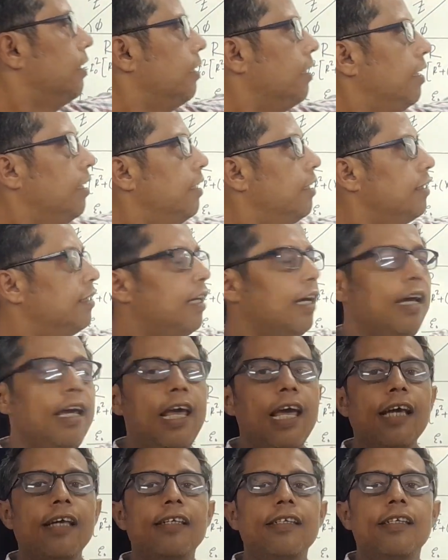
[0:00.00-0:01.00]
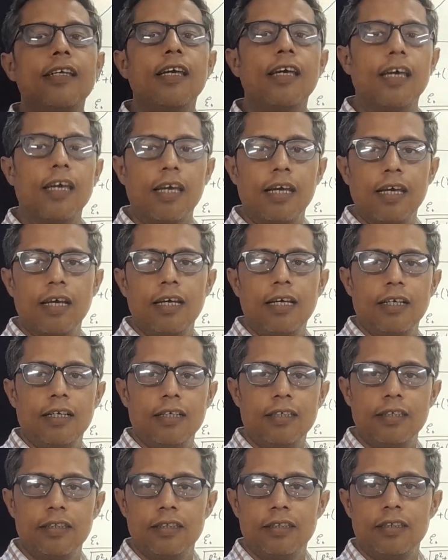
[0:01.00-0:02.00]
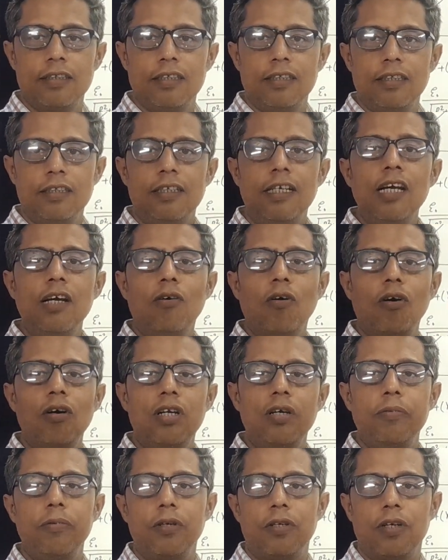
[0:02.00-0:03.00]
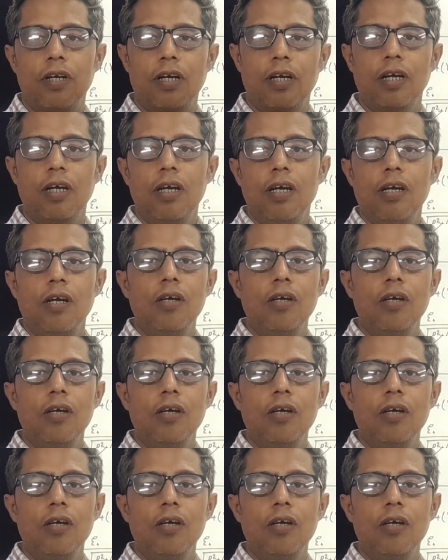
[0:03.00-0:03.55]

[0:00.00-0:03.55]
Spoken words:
this is the XC. Three contributor.